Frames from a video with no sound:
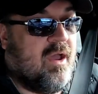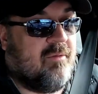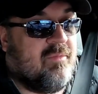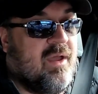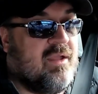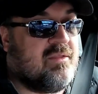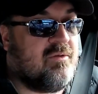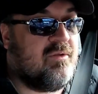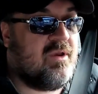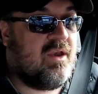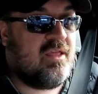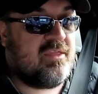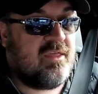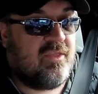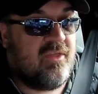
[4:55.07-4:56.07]
I'm not doing
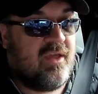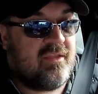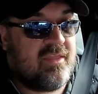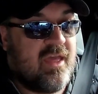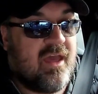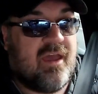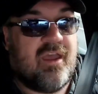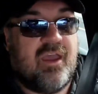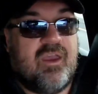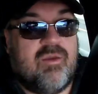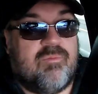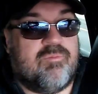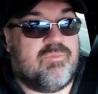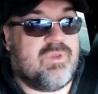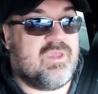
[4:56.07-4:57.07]
anything like that,
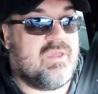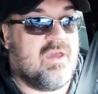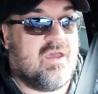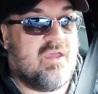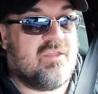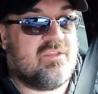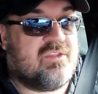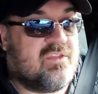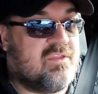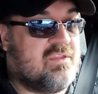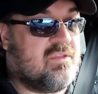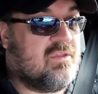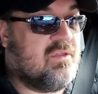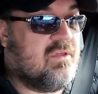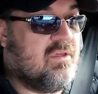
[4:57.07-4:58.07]

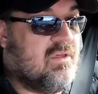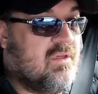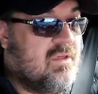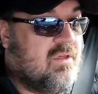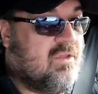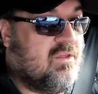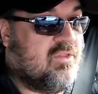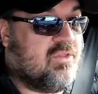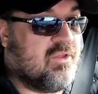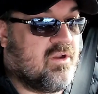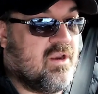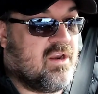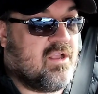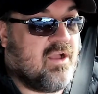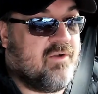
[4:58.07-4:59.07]
because they're
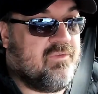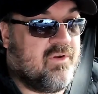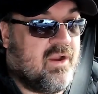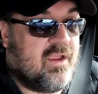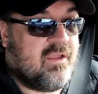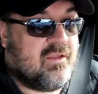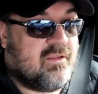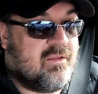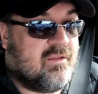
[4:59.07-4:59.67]
going to cover it.